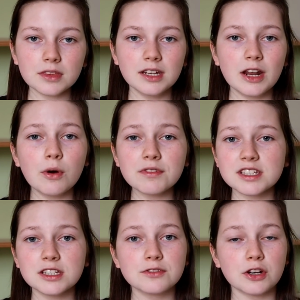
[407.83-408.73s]
Now
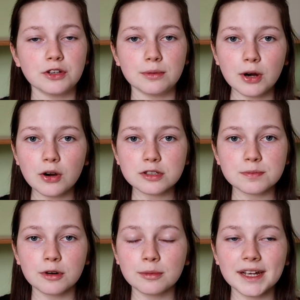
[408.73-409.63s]
obviously you've done your mocks
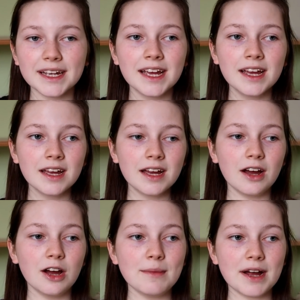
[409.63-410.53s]
probably,
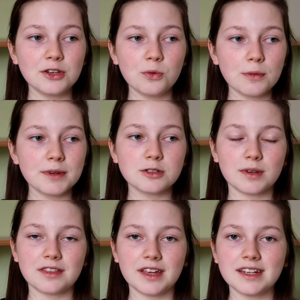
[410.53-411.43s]
and you will be
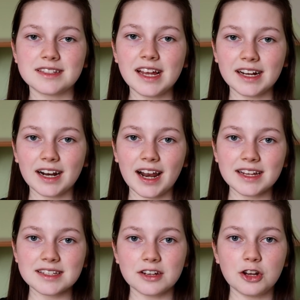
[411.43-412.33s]
doing things in
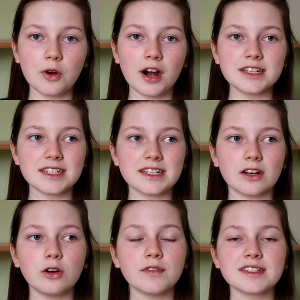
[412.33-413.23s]
class. I know I did a
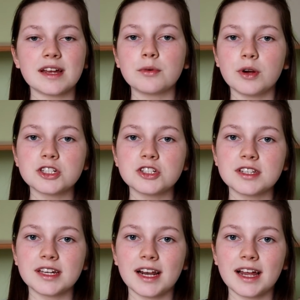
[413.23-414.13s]
lot of exam questions
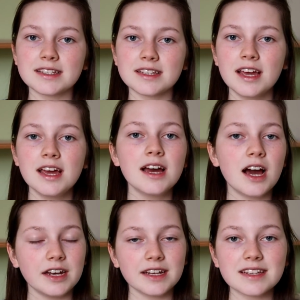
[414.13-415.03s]
in class,
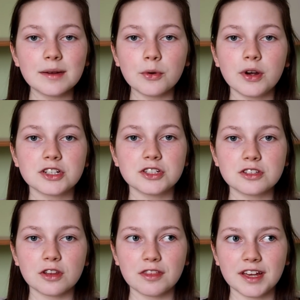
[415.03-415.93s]
and exam questions
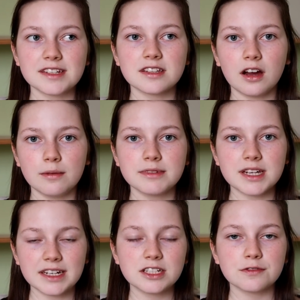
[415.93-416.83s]
are the things that I
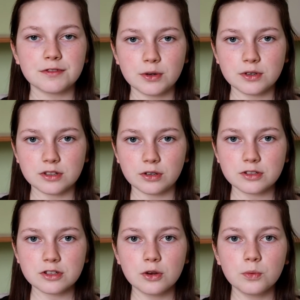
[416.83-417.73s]
tended to focus on.
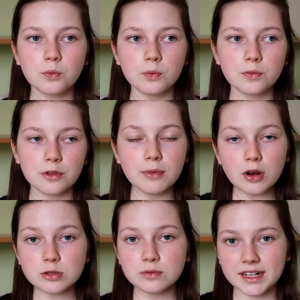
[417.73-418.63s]
So the
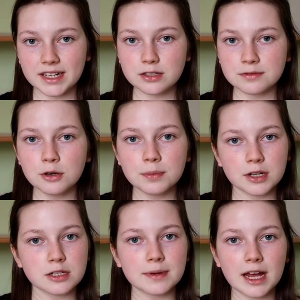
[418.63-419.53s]
mocks are really useful
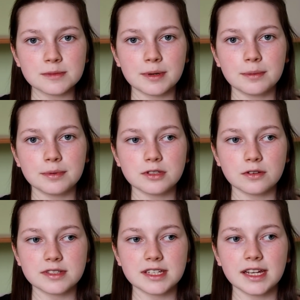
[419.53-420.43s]
because past papers
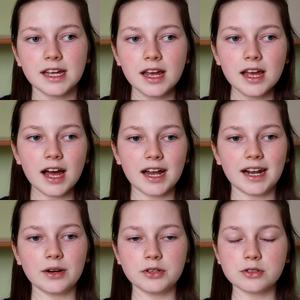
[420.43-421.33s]
obviously
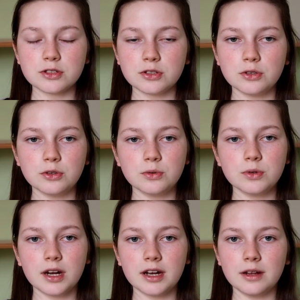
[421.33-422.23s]
allow you
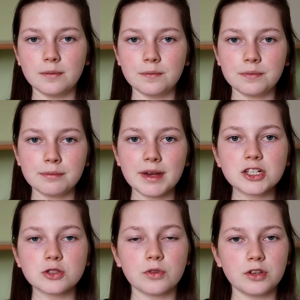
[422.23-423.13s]
to make
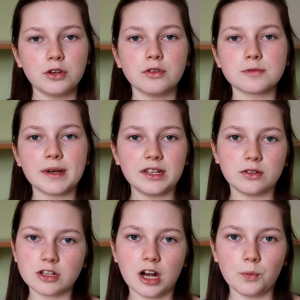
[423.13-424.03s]
that you're spending your
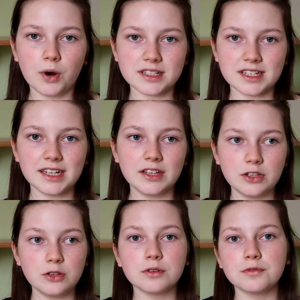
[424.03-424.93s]
time wisely and that
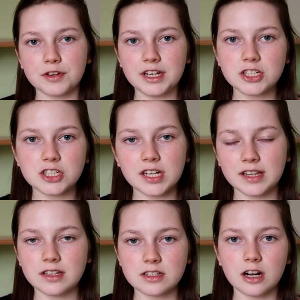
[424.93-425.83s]
you can finish
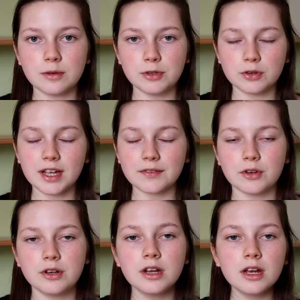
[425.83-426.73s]
in the time you're
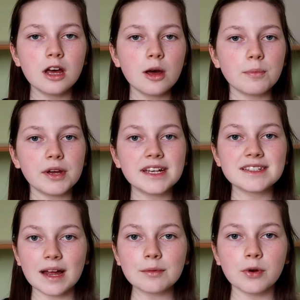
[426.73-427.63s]
given. But
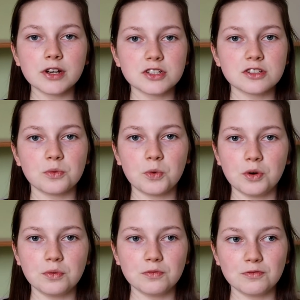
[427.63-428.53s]
exam questions are
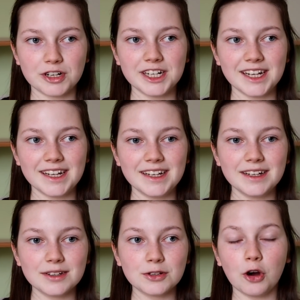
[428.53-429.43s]
what really
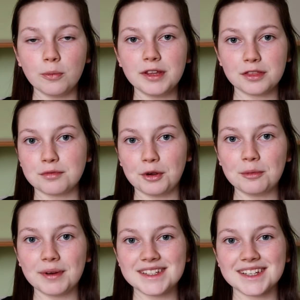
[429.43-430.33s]
got me through,
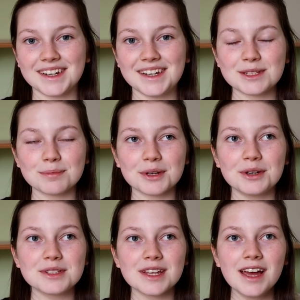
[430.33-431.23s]
basically, is because